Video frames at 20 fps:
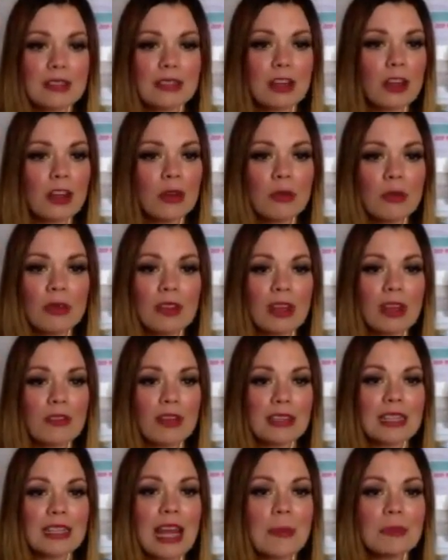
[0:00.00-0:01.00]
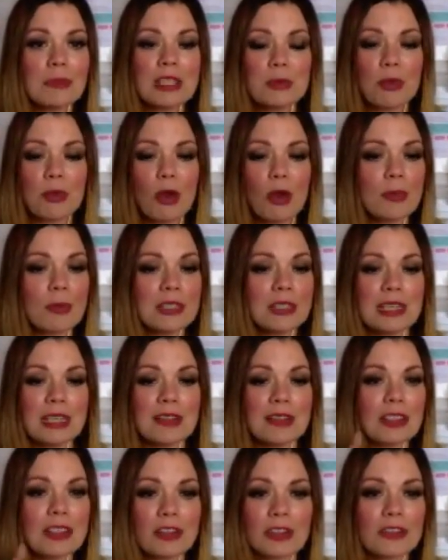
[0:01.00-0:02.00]
ago and they've had an empty property
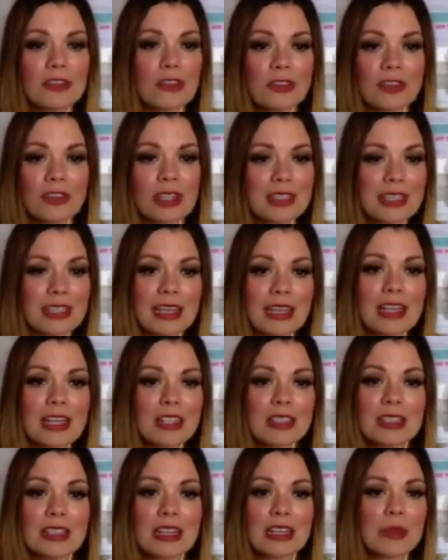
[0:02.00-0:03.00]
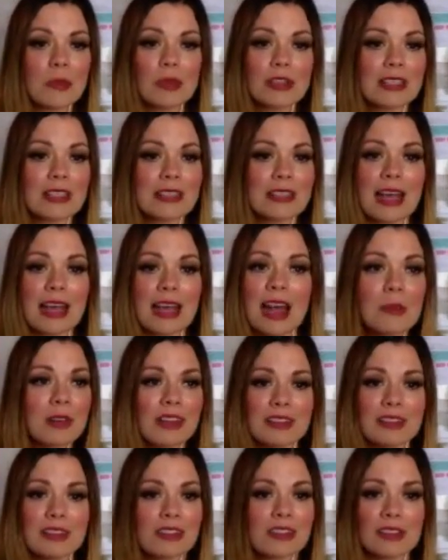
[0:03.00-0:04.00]
and they just don't trust their agent anymore to sell
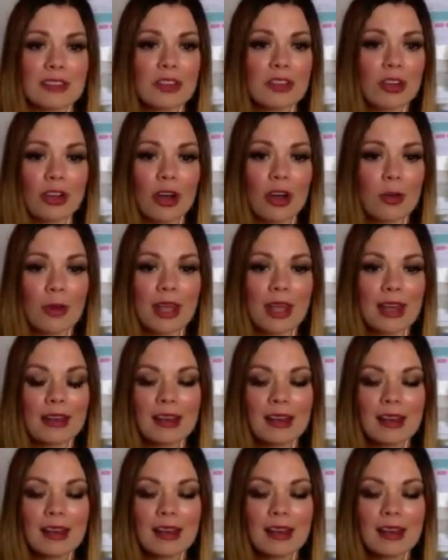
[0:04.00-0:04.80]
because it's just not going.